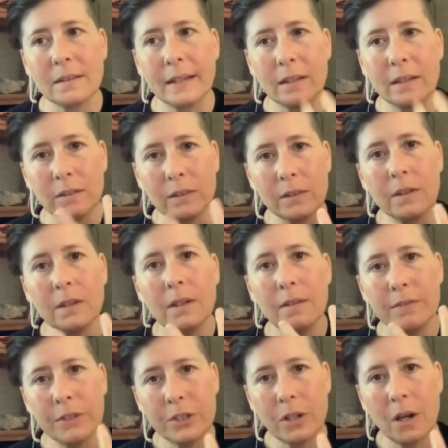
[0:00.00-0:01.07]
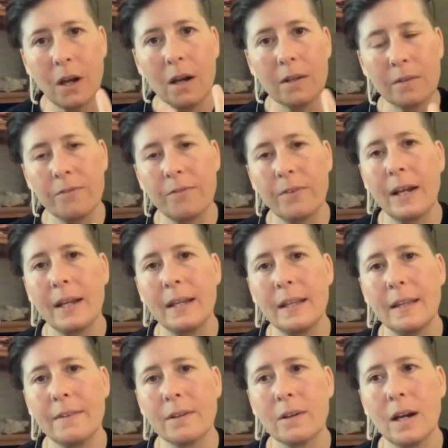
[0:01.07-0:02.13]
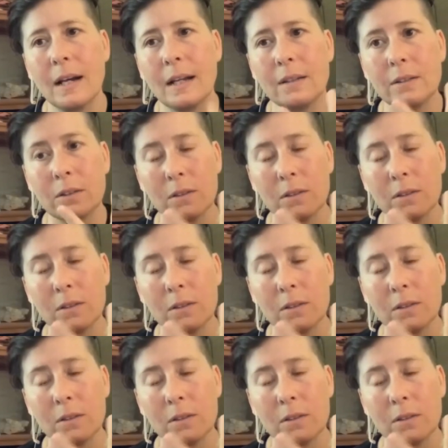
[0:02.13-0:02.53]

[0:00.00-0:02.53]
like a look of shock or fright in their eyes,